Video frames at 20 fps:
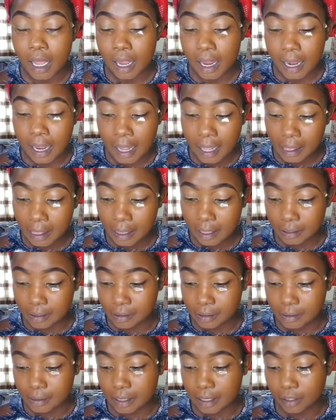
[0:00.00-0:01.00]
colors,
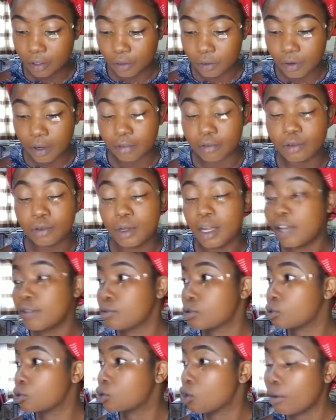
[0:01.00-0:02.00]
and you don't have to have
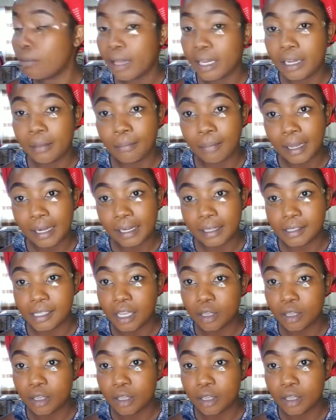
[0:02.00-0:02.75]
so many palettes.